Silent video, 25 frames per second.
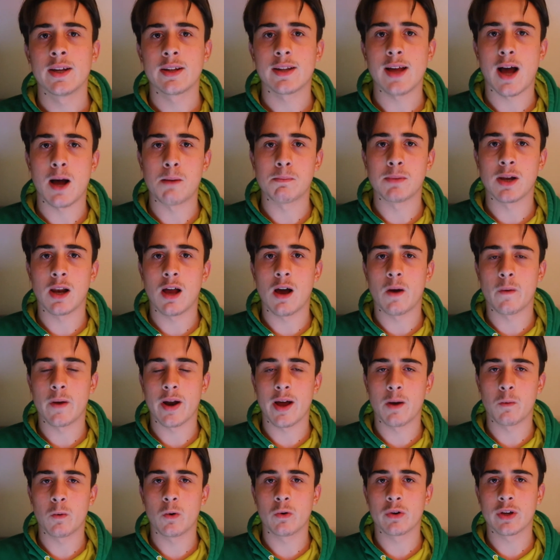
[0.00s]
down below,
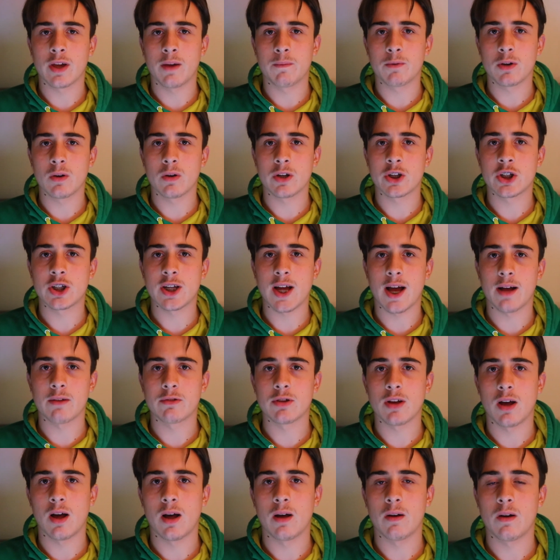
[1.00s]
and I will give you a
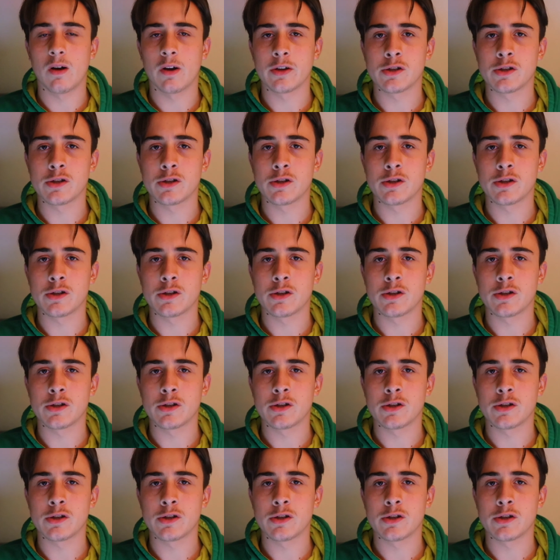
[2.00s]
shout out